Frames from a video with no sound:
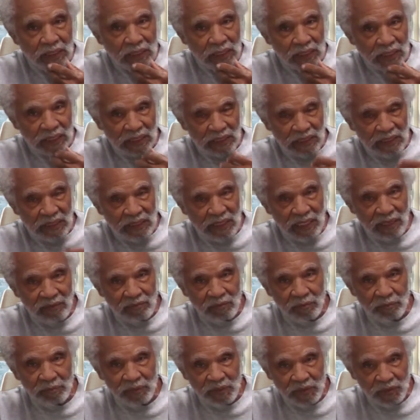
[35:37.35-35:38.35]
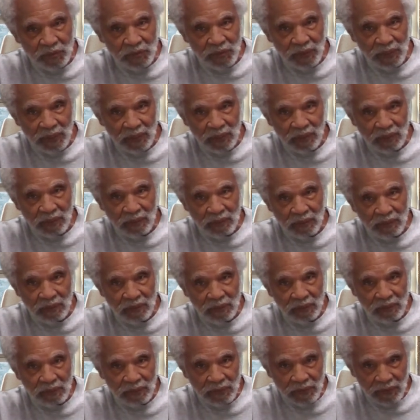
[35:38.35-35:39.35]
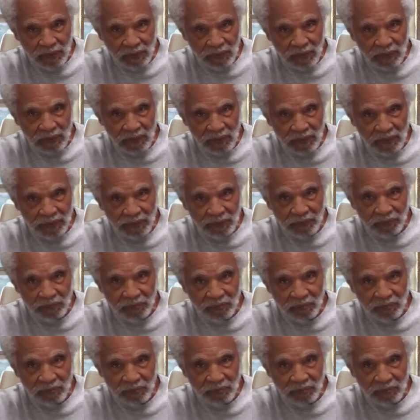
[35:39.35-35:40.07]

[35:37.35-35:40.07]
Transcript: has never betrayed the king.